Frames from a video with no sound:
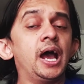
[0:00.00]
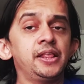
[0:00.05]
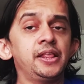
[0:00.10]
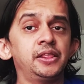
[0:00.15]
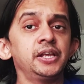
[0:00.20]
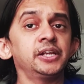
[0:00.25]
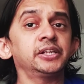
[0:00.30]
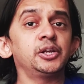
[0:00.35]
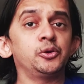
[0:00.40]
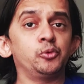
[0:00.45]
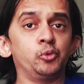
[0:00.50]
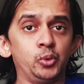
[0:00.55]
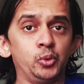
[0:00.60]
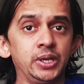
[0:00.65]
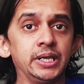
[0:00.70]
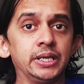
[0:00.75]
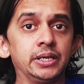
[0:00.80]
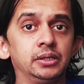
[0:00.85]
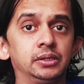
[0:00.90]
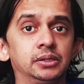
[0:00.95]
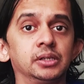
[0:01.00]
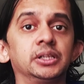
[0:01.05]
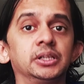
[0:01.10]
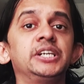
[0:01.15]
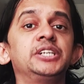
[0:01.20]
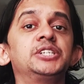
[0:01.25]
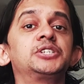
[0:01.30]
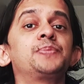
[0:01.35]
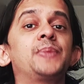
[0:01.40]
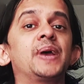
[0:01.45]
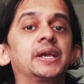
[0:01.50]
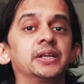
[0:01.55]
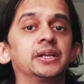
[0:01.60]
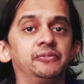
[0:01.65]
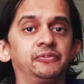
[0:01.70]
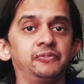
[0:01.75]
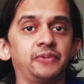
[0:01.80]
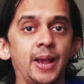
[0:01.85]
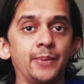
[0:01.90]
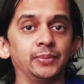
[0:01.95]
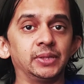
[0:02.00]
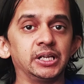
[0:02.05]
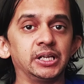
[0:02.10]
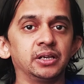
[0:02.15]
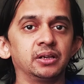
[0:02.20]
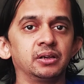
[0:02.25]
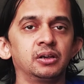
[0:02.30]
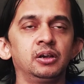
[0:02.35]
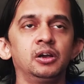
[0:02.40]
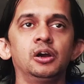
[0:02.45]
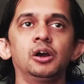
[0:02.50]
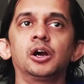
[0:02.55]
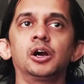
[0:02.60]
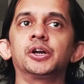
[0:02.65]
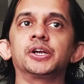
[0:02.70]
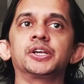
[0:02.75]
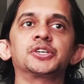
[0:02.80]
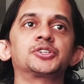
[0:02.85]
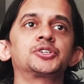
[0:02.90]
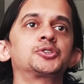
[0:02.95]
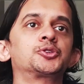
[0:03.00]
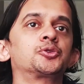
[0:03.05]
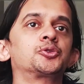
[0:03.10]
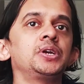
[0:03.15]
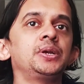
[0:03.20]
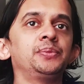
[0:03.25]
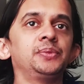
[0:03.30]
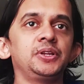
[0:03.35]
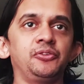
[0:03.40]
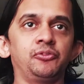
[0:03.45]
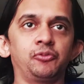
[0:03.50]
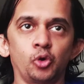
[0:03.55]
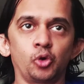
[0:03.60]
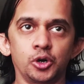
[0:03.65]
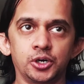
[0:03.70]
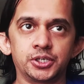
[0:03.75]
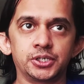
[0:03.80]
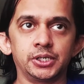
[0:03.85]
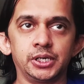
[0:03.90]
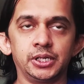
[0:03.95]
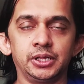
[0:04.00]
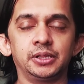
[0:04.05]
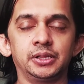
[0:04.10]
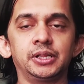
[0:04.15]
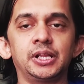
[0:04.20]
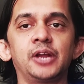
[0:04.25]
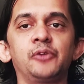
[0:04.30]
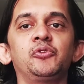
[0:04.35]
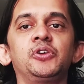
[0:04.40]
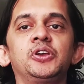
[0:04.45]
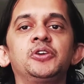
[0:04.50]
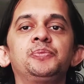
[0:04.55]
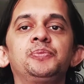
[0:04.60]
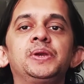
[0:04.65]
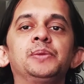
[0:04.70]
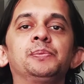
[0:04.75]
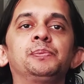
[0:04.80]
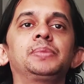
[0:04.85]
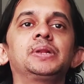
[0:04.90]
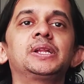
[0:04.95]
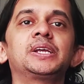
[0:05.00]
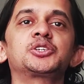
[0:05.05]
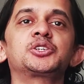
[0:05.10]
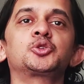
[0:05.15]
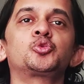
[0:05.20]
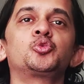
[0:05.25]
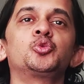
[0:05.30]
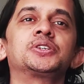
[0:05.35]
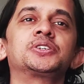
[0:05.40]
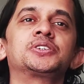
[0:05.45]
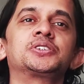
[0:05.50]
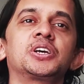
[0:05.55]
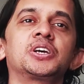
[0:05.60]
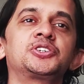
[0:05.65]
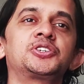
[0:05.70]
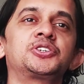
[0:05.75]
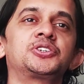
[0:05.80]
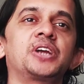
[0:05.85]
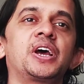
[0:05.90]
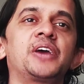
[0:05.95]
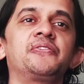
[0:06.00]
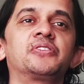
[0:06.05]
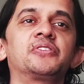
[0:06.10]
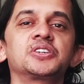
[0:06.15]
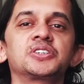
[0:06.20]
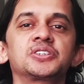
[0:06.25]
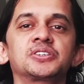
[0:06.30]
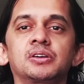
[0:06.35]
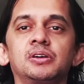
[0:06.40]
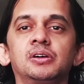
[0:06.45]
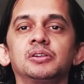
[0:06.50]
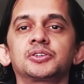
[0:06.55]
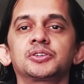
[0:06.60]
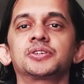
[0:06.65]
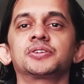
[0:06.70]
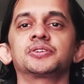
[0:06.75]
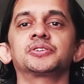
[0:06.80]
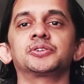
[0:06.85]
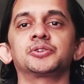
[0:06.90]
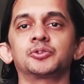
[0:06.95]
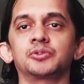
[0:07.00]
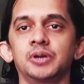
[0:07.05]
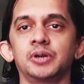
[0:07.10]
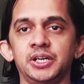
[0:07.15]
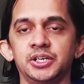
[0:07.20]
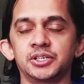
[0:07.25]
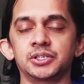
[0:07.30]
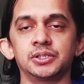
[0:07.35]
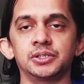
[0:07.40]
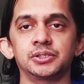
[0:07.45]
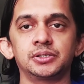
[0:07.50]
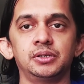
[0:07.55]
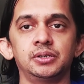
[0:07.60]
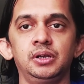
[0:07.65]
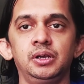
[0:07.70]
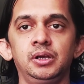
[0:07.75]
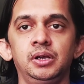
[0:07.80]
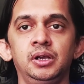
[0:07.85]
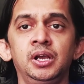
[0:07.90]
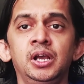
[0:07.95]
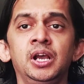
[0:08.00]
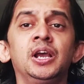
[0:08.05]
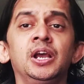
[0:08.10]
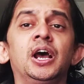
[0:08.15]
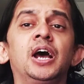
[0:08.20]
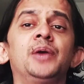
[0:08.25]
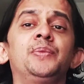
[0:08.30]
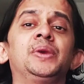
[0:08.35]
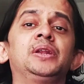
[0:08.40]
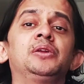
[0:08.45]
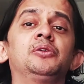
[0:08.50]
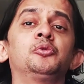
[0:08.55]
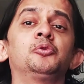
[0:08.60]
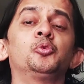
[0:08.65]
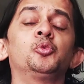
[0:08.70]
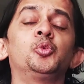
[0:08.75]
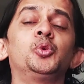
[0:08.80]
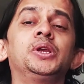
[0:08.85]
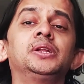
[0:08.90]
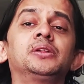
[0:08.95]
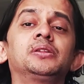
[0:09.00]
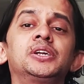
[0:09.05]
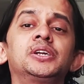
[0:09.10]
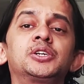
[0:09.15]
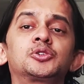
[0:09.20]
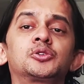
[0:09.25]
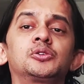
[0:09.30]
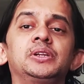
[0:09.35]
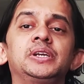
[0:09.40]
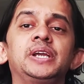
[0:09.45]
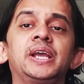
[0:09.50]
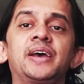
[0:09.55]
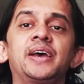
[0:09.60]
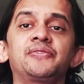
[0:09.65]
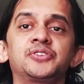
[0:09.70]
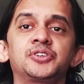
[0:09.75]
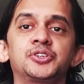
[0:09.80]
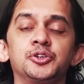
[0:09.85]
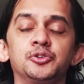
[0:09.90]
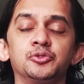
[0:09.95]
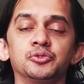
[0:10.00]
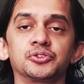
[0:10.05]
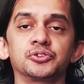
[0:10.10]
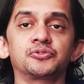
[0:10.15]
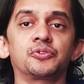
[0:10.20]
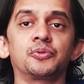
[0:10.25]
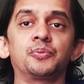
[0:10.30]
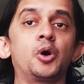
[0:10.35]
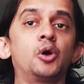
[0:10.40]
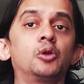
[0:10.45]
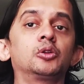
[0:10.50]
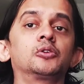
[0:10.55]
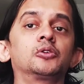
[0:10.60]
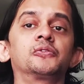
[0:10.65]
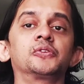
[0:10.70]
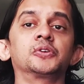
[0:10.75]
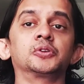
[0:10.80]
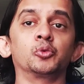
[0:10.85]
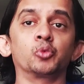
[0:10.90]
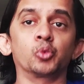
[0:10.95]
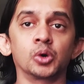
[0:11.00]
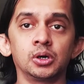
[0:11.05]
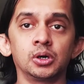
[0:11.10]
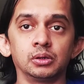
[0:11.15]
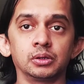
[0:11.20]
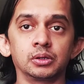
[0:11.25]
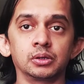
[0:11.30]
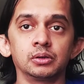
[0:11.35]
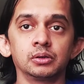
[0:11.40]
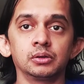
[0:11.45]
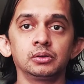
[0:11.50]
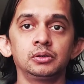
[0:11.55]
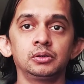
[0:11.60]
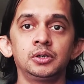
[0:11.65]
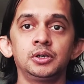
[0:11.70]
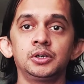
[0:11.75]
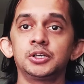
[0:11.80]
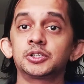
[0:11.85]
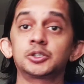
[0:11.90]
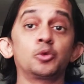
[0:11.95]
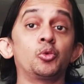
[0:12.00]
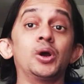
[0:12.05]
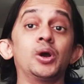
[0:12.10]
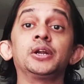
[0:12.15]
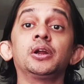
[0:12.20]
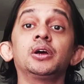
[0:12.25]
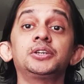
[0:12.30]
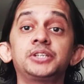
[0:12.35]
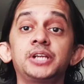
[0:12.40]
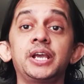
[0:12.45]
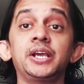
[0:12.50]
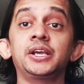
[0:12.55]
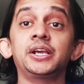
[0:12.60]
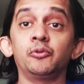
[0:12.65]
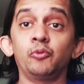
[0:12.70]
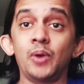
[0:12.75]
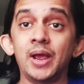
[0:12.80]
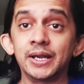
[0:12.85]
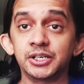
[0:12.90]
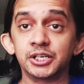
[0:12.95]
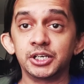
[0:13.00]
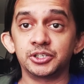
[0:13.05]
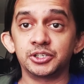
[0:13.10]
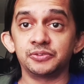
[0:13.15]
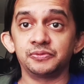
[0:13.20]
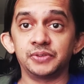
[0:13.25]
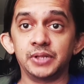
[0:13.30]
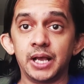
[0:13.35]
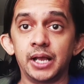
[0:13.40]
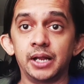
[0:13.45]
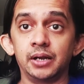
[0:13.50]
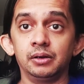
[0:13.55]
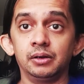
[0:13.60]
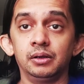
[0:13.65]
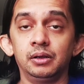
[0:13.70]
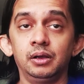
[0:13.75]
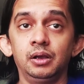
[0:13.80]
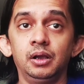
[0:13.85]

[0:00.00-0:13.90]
I think that we, the Leeds Beckett family, are extremely fortunate that we have been blessed with such diverse cultures and traditions. I mean, we literally have students from all over the world, so why not take advantage of that?